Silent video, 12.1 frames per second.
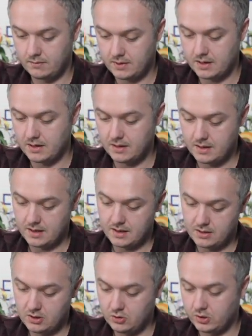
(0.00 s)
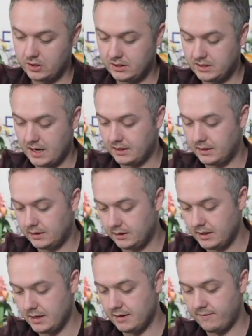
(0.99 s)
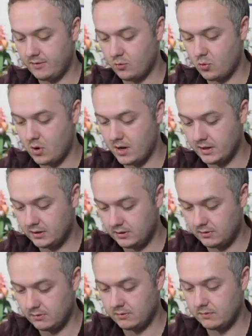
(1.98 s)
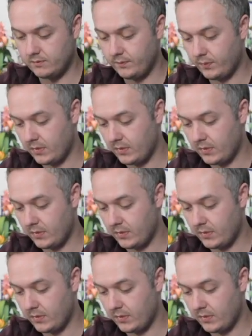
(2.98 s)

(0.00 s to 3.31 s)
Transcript: Okay, and you could technically, if you wanted to,